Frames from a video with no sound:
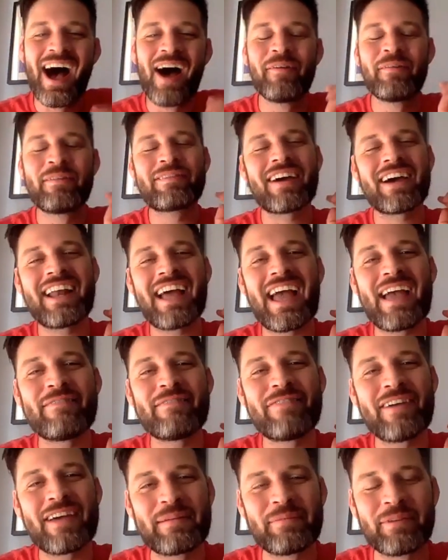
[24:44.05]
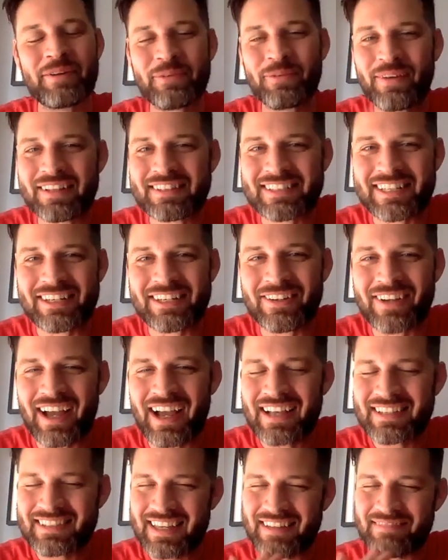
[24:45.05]
uh, we've got a Hey Fandom on Wednesday, you
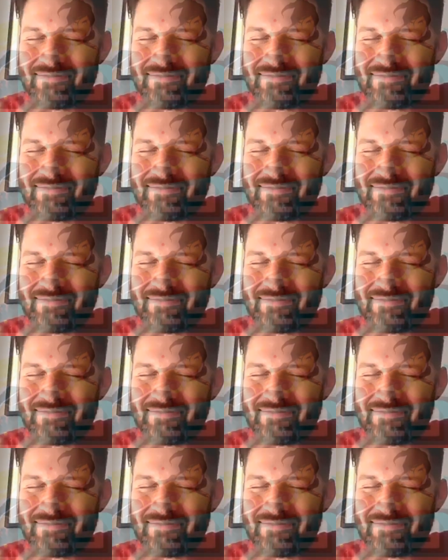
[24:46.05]
guys.